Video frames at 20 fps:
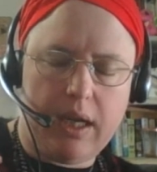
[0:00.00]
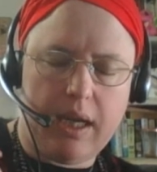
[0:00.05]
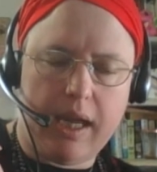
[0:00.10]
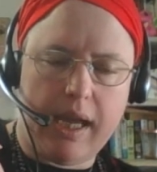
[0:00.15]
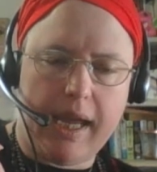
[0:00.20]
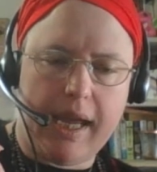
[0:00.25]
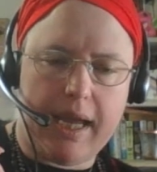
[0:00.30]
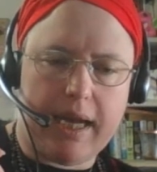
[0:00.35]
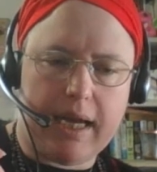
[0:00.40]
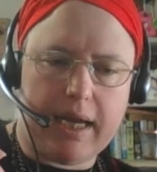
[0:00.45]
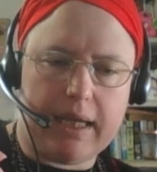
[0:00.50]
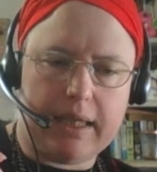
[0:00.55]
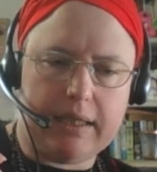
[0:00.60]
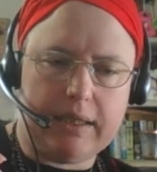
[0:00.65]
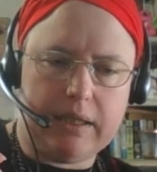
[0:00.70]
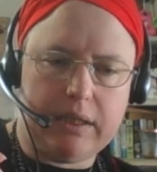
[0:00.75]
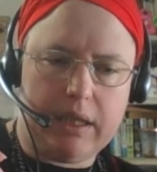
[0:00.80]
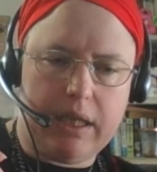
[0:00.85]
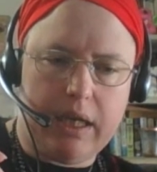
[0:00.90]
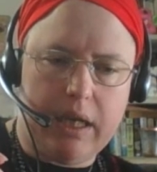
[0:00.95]

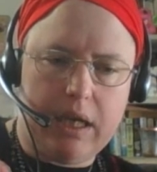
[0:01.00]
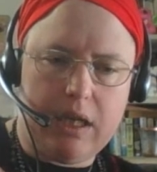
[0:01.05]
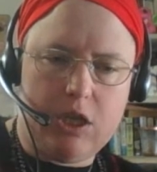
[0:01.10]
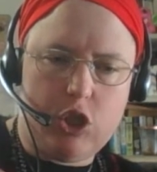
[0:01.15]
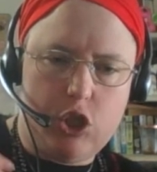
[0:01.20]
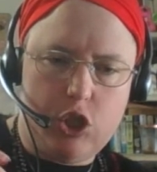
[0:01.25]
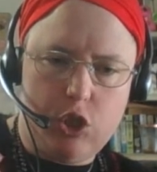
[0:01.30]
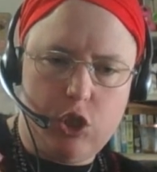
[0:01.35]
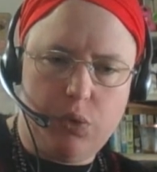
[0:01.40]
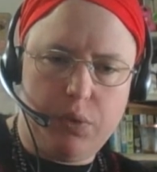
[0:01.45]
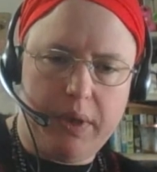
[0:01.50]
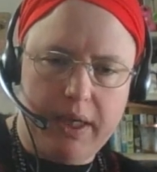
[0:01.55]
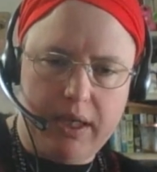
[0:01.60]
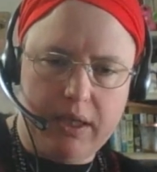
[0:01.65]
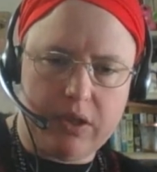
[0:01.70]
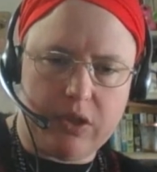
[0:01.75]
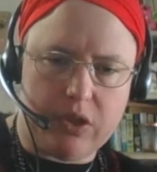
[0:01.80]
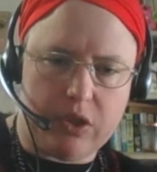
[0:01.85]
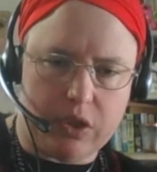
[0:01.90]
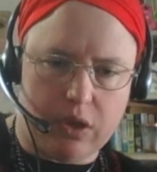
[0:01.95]
And in
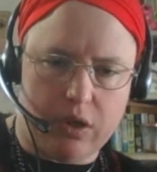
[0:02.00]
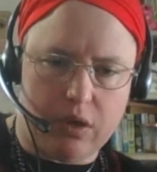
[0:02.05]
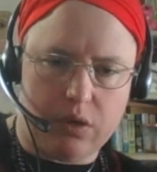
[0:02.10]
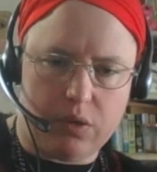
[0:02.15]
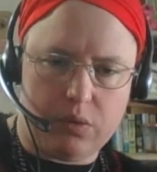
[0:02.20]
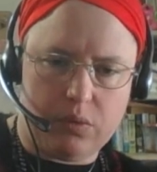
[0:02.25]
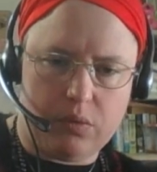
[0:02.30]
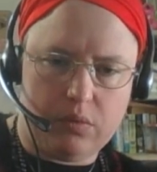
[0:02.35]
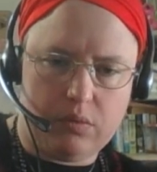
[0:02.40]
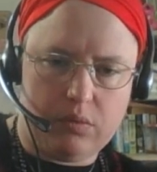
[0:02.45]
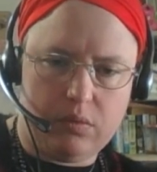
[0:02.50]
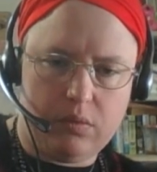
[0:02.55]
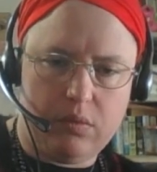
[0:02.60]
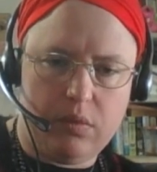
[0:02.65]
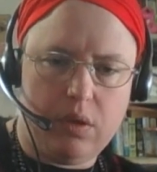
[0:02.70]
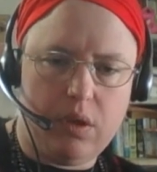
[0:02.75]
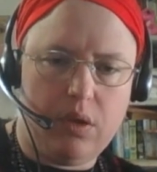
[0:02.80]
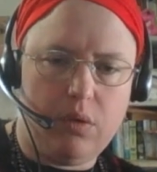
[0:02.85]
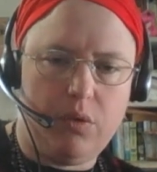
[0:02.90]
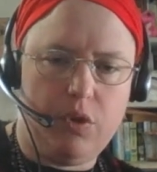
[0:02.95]
doing so,
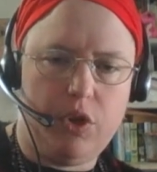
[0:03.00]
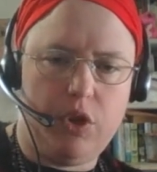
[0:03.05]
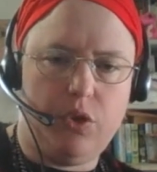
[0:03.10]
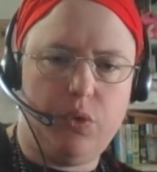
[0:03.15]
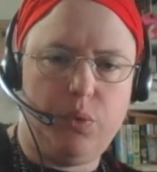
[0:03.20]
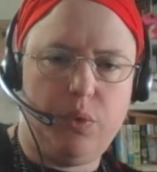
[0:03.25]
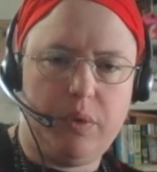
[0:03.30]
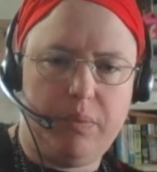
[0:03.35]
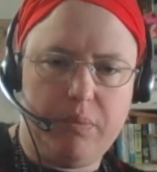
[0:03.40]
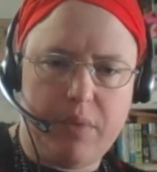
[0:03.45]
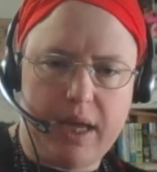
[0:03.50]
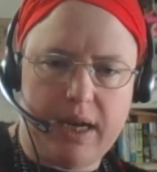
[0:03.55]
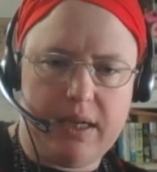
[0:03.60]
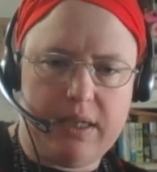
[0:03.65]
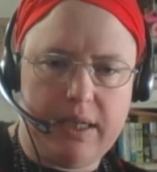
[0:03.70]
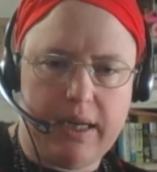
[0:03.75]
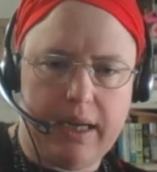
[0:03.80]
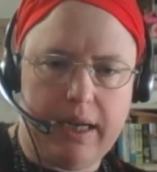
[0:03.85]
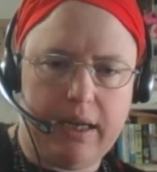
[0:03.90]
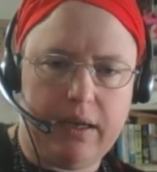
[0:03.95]
you would
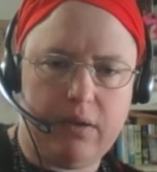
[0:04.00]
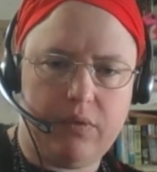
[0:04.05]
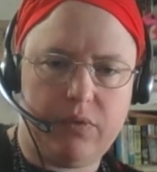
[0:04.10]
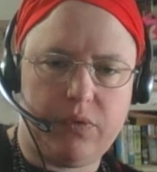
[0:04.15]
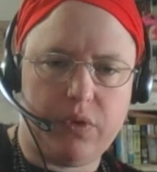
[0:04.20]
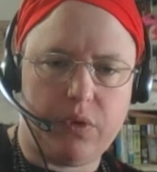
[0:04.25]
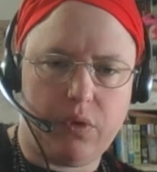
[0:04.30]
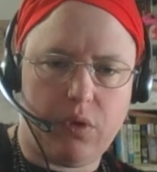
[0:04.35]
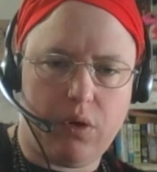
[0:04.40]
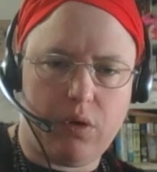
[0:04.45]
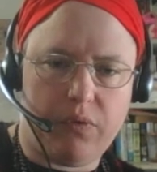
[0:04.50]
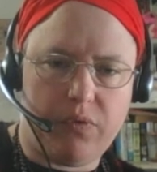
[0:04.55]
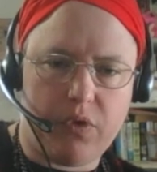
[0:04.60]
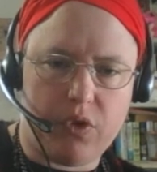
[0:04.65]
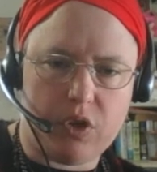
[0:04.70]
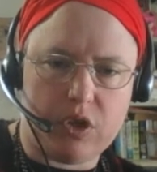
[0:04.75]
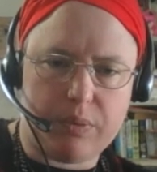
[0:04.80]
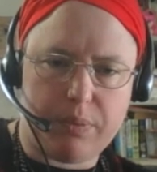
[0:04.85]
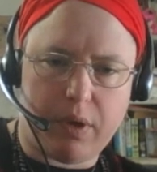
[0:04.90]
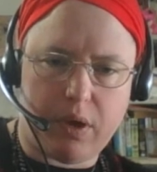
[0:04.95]
meditate for your
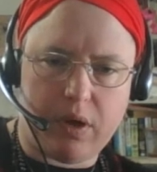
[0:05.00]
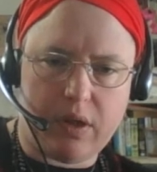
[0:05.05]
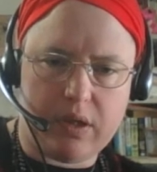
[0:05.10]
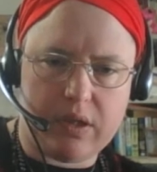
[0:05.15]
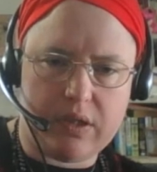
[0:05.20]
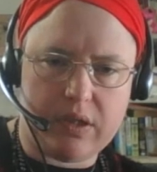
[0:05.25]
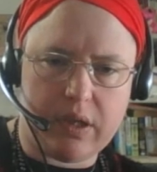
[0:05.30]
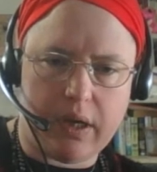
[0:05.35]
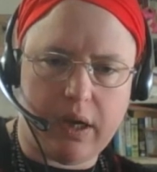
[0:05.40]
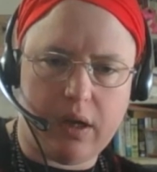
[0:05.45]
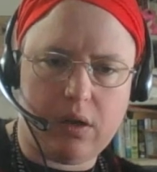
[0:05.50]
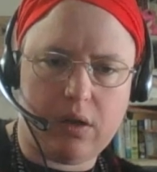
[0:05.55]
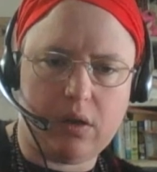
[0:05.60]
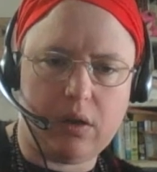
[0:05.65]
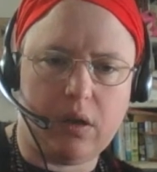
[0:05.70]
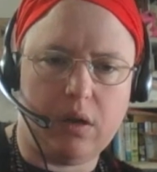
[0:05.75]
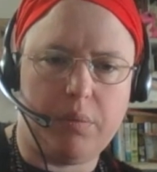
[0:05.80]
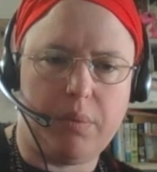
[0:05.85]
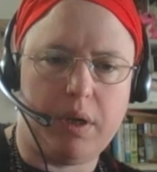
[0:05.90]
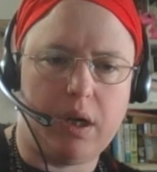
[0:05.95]
first part of the cycle
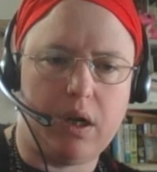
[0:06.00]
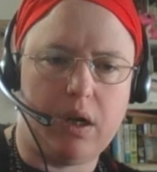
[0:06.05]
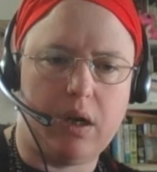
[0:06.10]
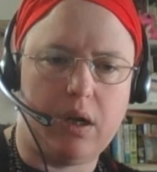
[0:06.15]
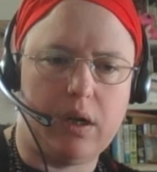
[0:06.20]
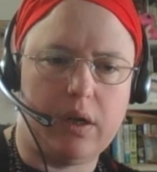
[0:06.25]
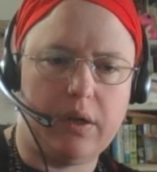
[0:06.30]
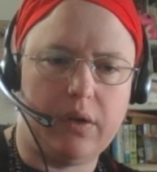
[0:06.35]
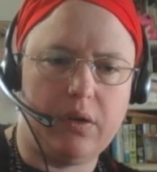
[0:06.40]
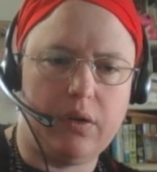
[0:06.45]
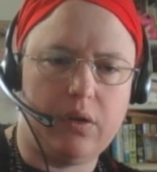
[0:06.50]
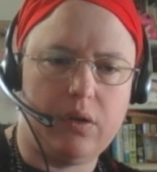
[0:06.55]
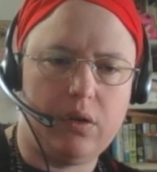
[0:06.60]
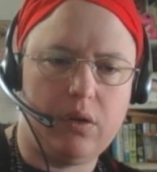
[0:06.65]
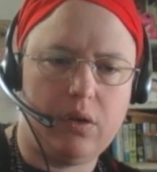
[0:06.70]
upon